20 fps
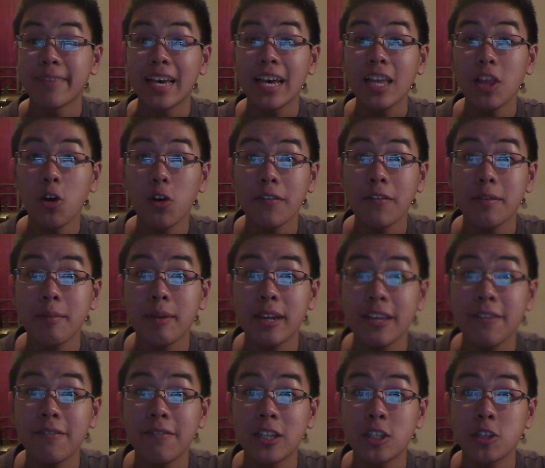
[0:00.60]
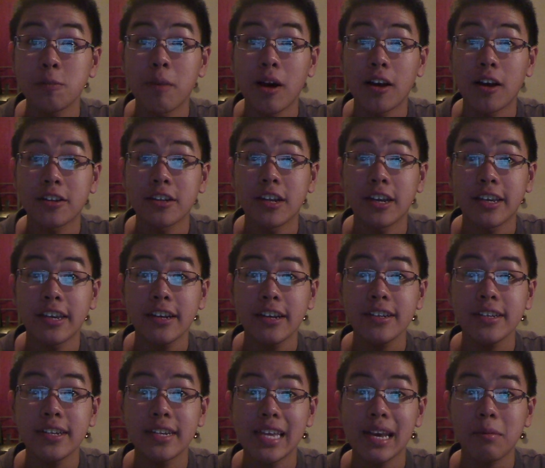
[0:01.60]
Hello everybody, Vince Bognot here.
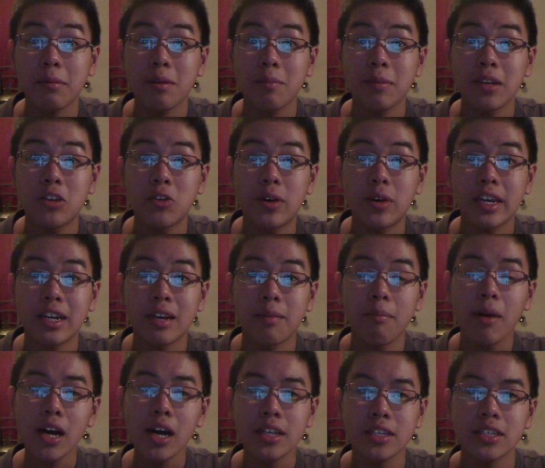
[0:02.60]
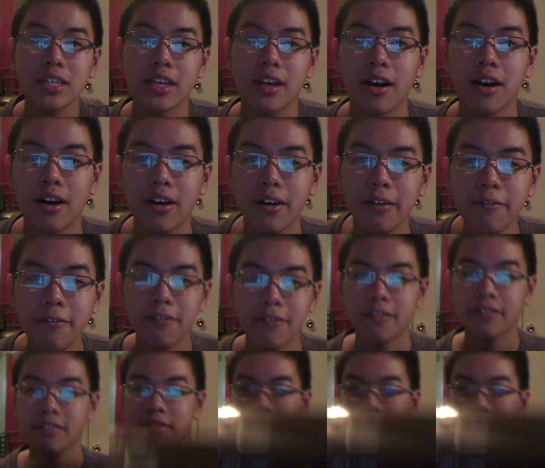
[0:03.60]
Today I'm going to be doing an unboxing of